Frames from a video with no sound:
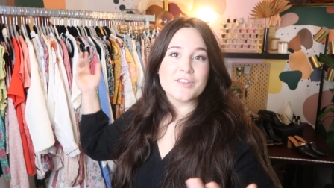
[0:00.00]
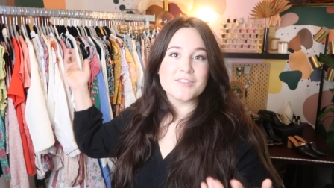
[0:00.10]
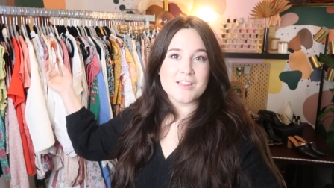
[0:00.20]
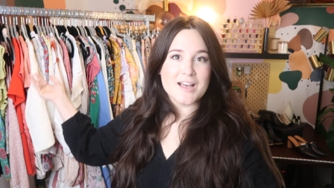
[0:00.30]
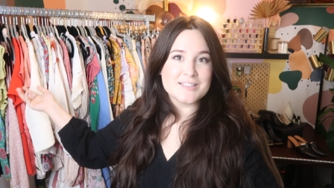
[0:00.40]
got
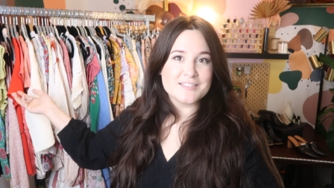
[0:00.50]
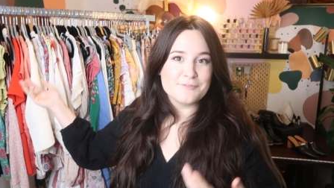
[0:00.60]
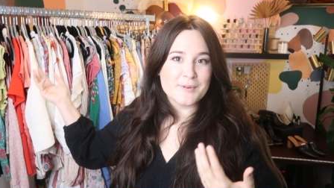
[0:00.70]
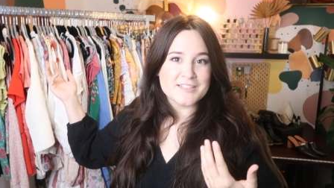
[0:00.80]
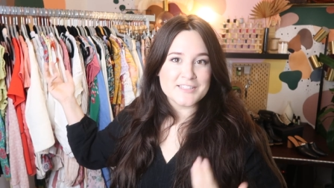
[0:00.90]
the last of
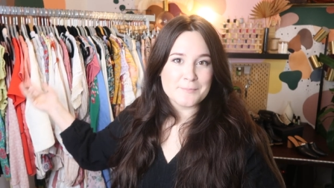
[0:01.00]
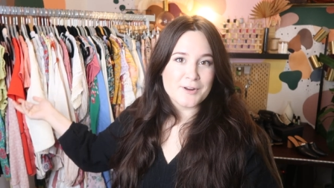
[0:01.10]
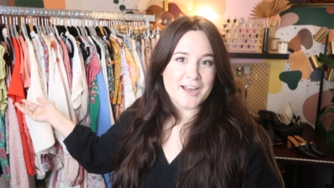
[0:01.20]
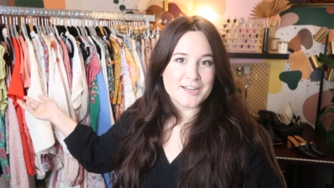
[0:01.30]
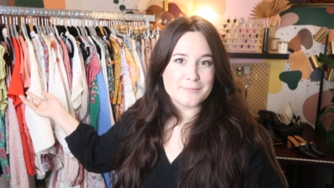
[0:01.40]
my summer
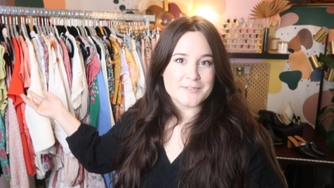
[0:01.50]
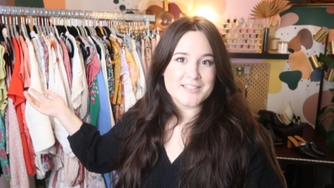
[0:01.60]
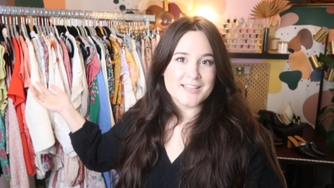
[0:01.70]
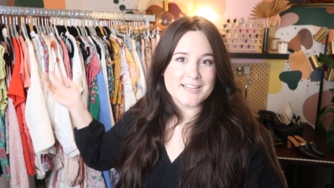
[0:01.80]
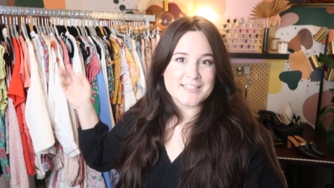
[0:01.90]
items
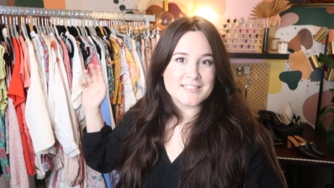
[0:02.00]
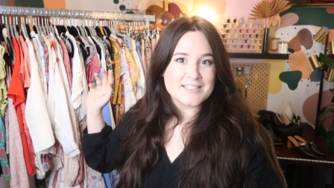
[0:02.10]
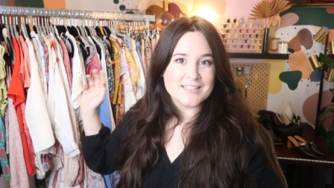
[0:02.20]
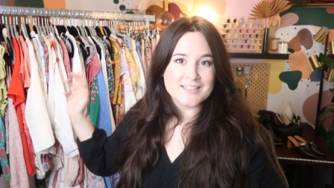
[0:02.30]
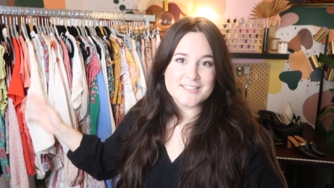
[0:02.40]
that I need
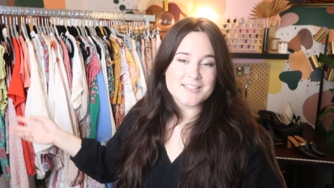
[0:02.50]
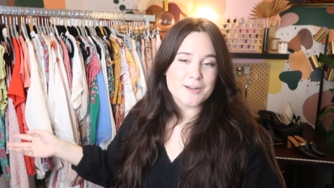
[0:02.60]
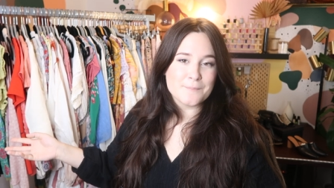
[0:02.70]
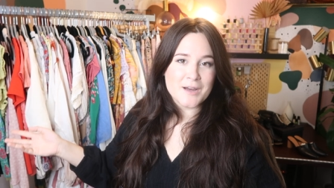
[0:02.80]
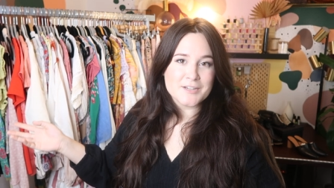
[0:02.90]
to get listed
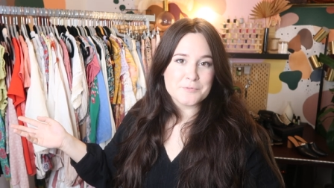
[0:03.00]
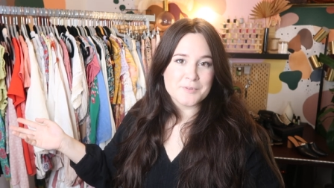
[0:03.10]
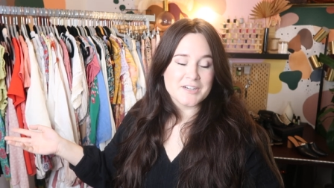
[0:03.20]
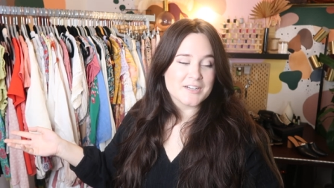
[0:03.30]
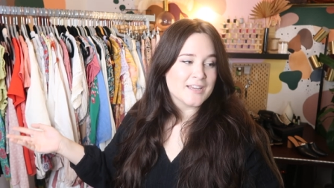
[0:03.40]
on
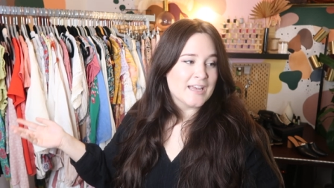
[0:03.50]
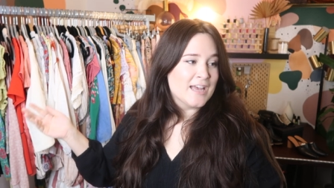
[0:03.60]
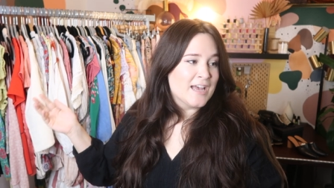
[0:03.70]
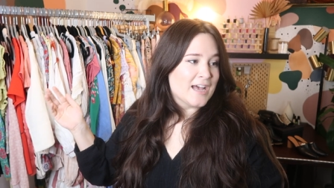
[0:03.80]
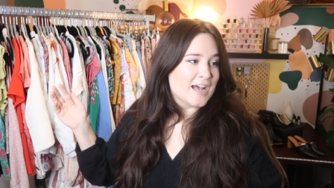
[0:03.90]
Poshmark.
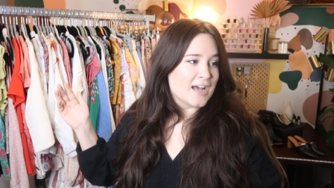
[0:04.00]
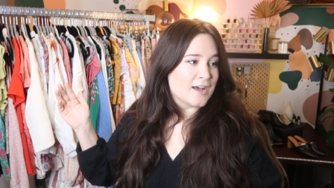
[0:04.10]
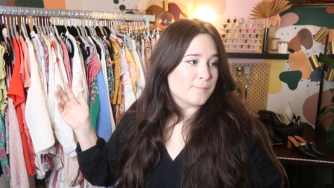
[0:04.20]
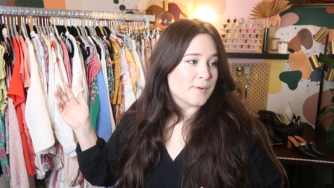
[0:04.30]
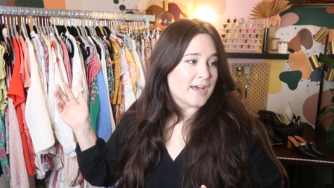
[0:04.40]

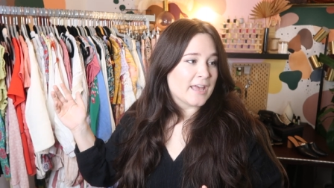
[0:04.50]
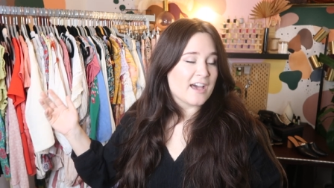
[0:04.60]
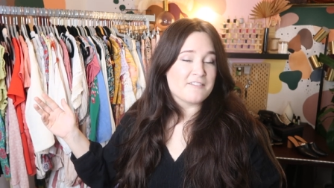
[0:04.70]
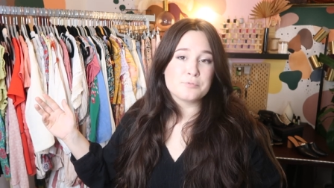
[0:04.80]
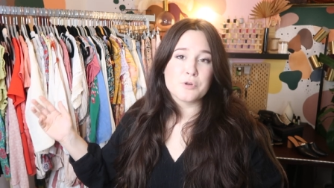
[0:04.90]
Um, I
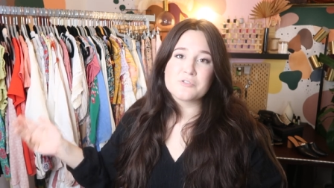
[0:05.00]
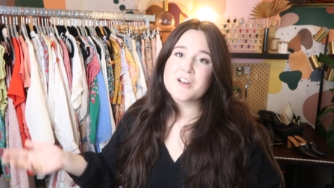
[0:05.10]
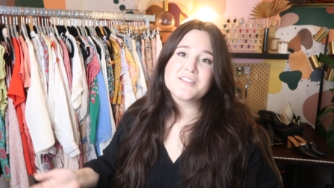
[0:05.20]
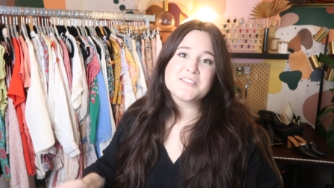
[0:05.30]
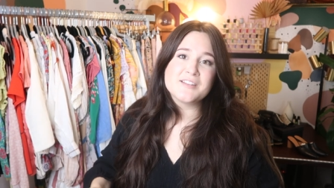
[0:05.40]
have
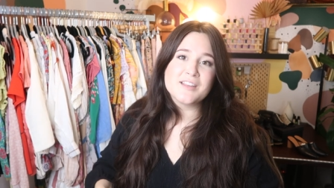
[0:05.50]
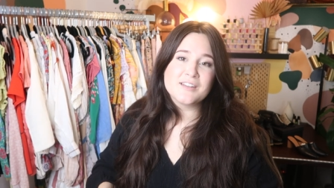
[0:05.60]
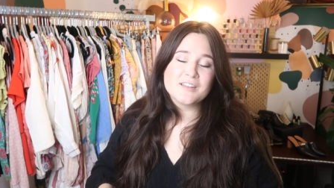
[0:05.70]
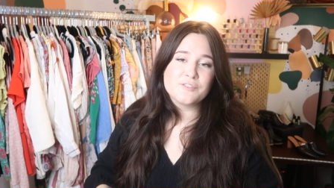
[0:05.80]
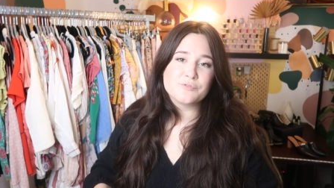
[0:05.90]

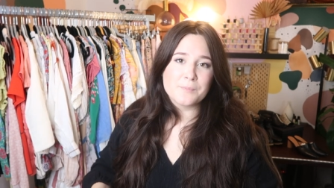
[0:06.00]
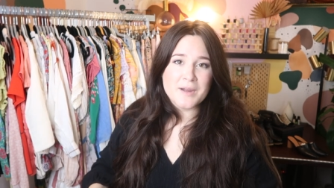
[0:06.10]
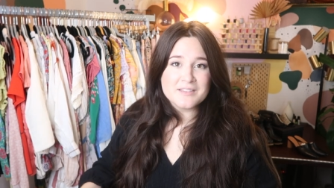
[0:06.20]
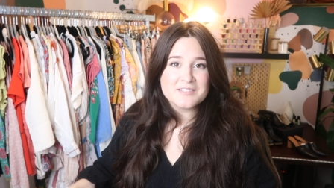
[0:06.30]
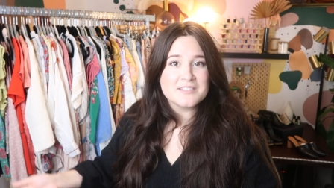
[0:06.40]
procrastinated for
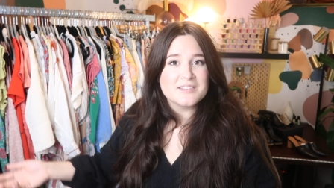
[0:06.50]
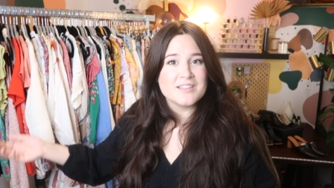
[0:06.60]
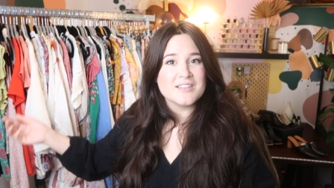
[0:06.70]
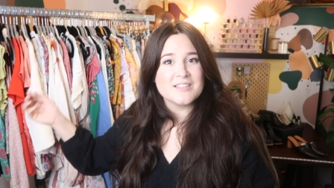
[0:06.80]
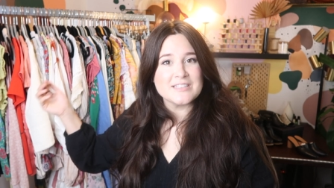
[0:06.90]
months.
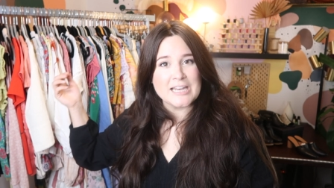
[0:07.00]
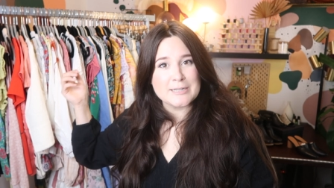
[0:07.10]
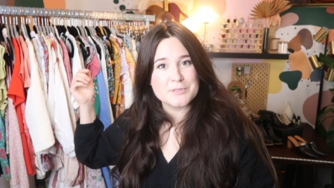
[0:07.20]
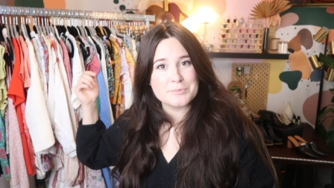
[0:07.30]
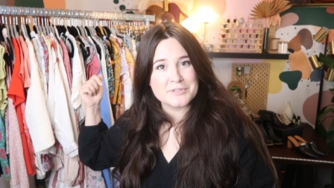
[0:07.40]
These
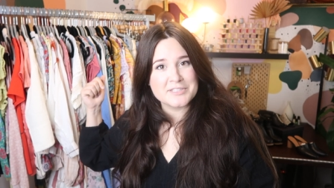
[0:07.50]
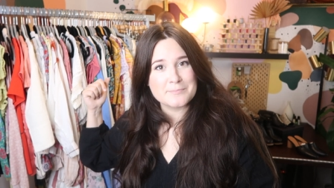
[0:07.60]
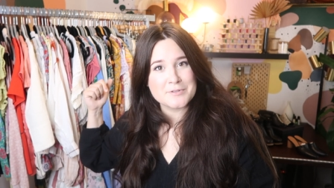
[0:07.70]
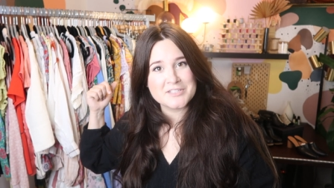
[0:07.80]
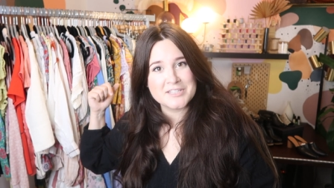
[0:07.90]
items were
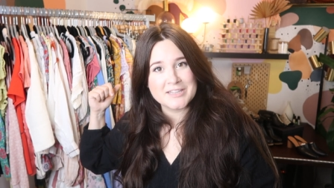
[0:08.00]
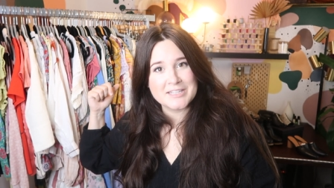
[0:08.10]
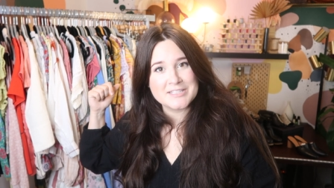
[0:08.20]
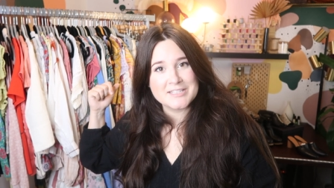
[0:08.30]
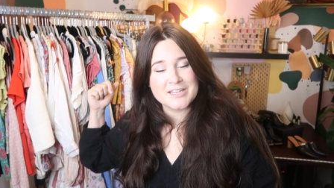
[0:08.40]
supposed to get
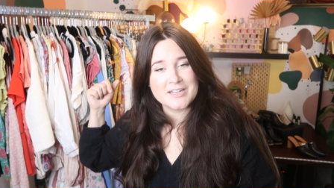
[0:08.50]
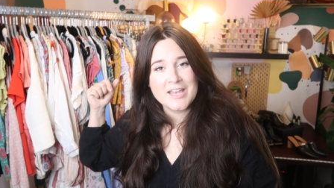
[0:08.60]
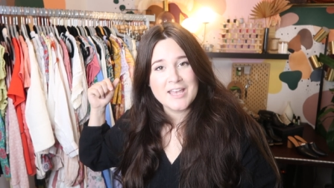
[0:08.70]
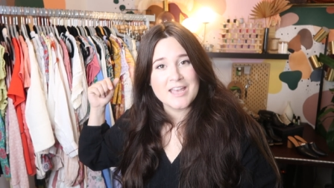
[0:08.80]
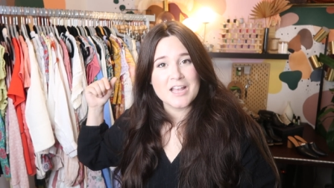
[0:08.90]
listed
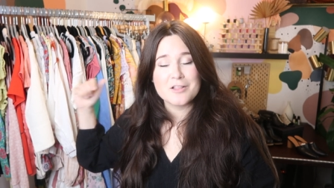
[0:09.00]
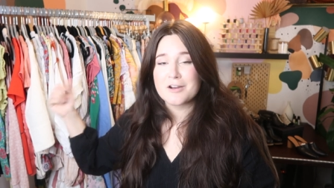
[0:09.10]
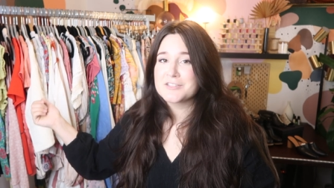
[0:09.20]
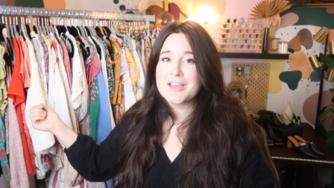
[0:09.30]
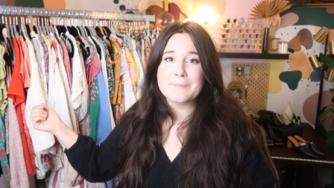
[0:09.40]
a
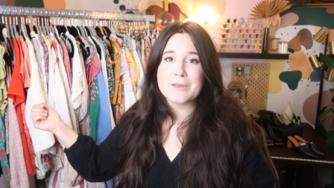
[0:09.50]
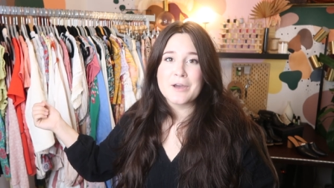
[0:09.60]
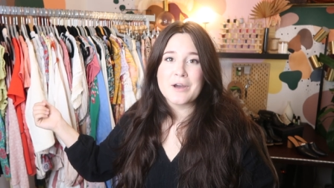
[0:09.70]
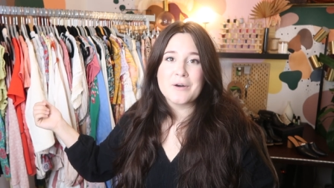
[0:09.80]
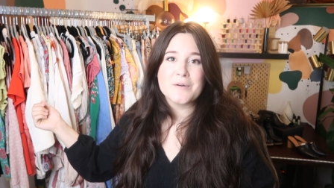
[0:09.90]
long time
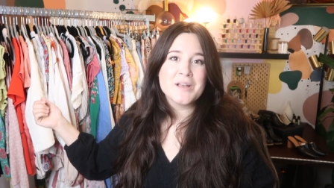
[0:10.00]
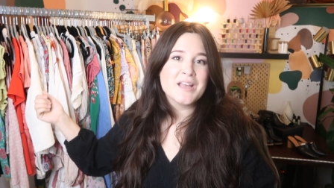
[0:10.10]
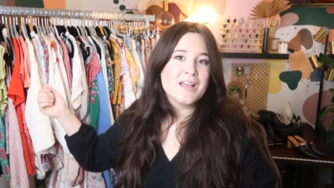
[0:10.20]
ago,